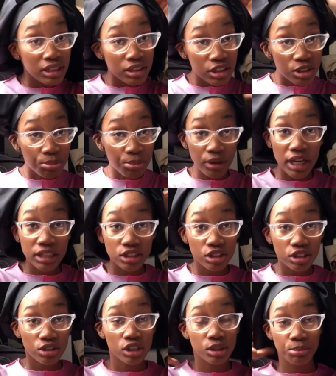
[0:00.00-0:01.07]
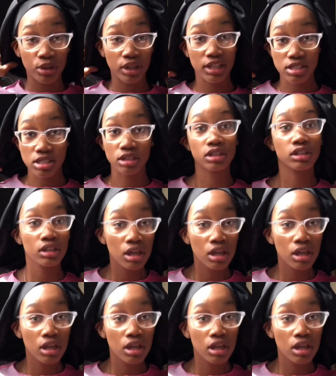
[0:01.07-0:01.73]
This bonnet is not bonneting.